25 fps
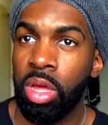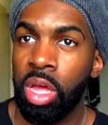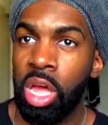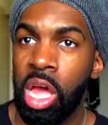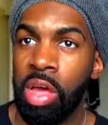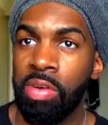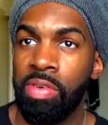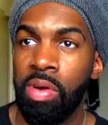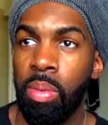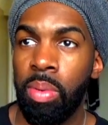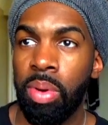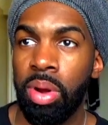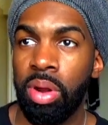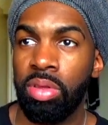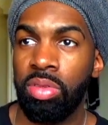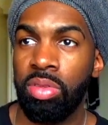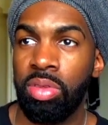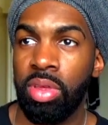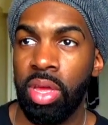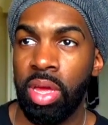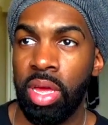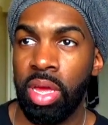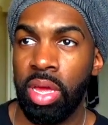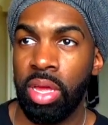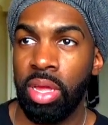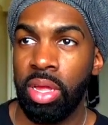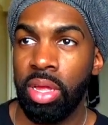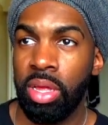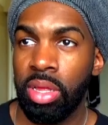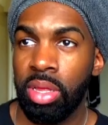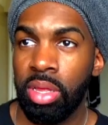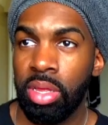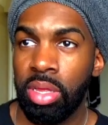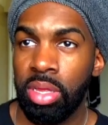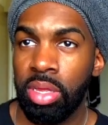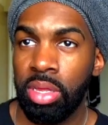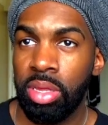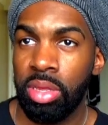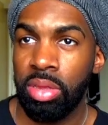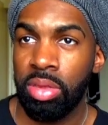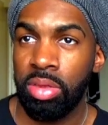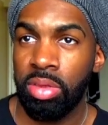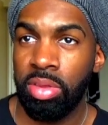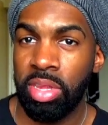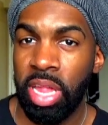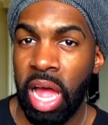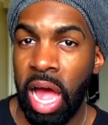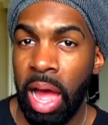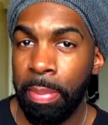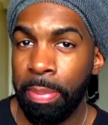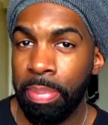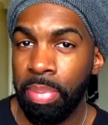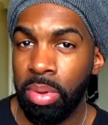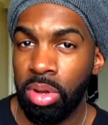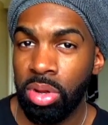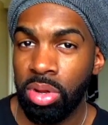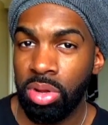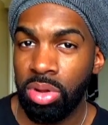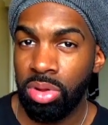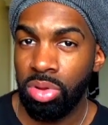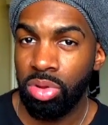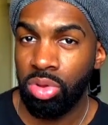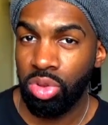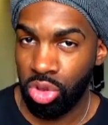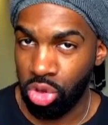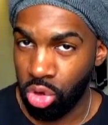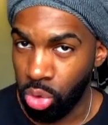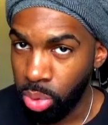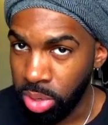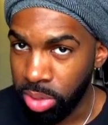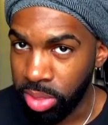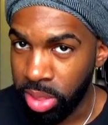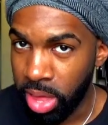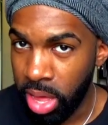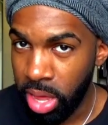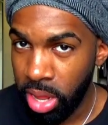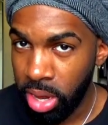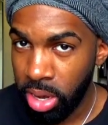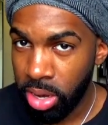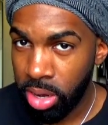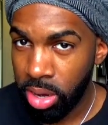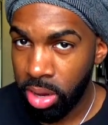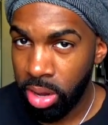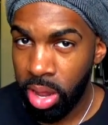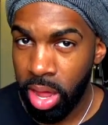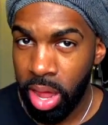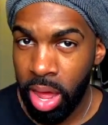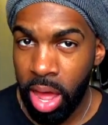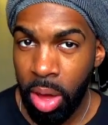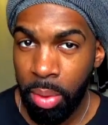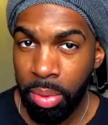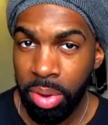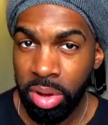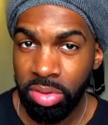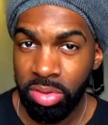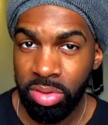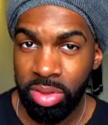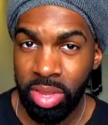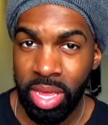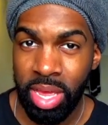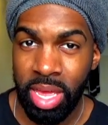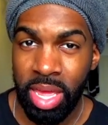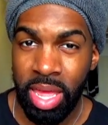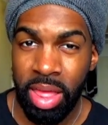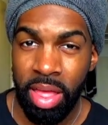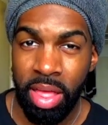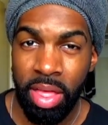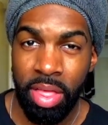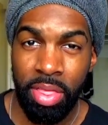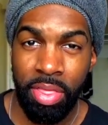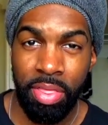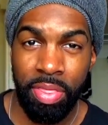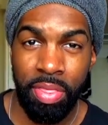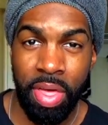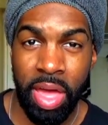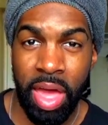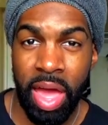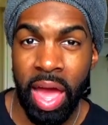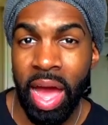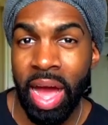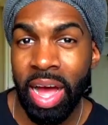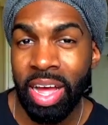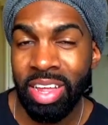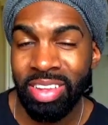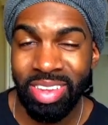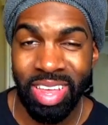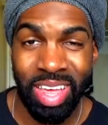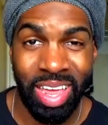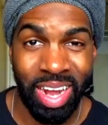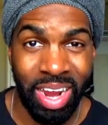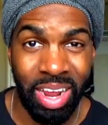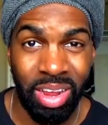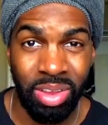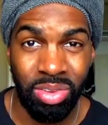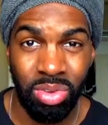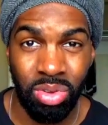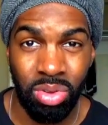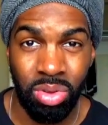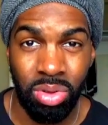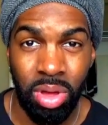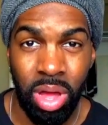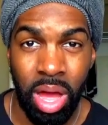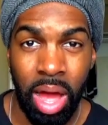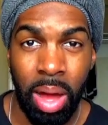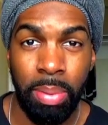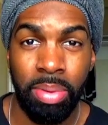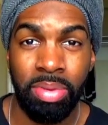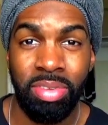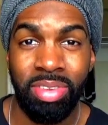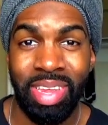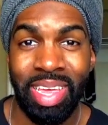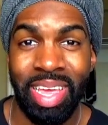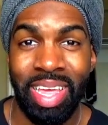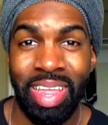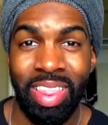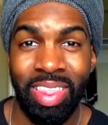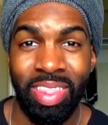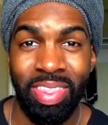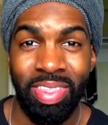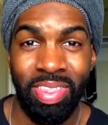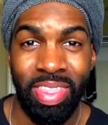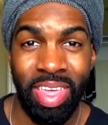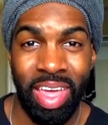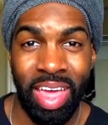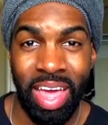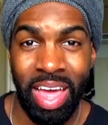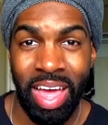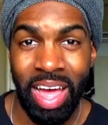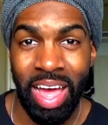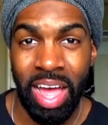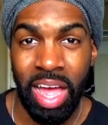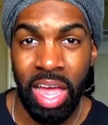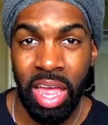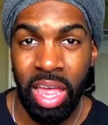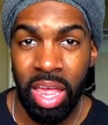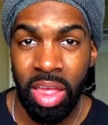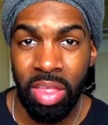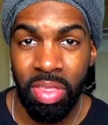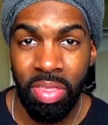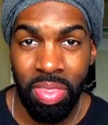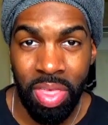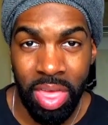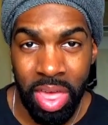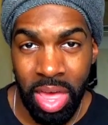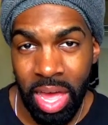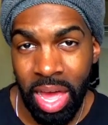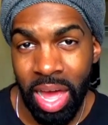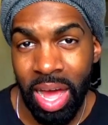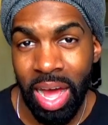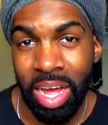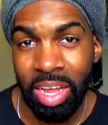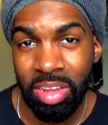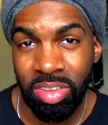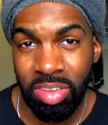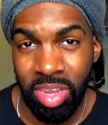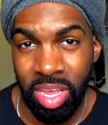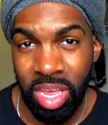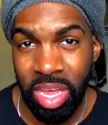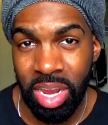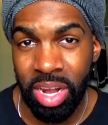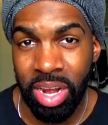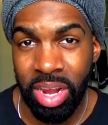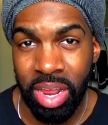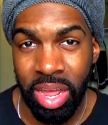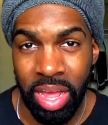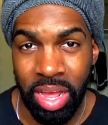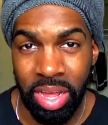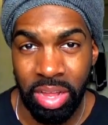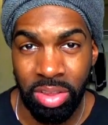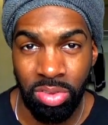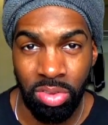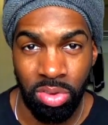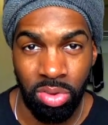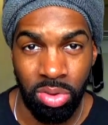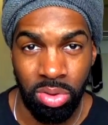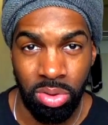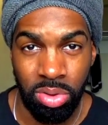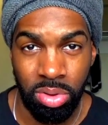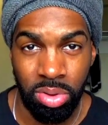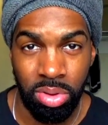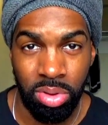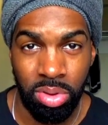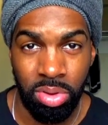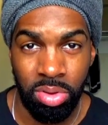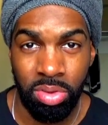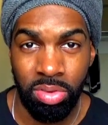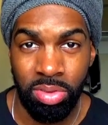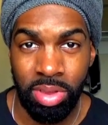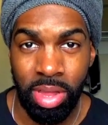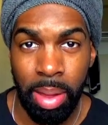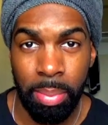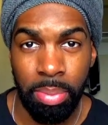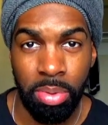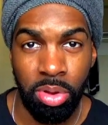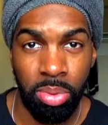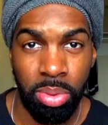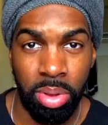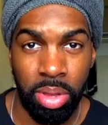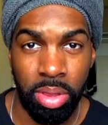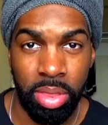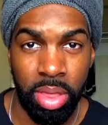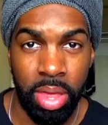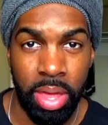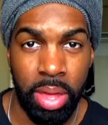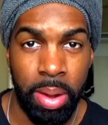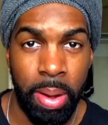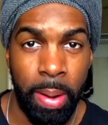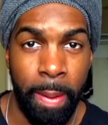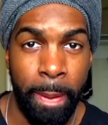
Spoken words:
If I want to say stop doing that, I wouldn't say deja hacer eso. I would say deja de hacer eso. Stop doing that.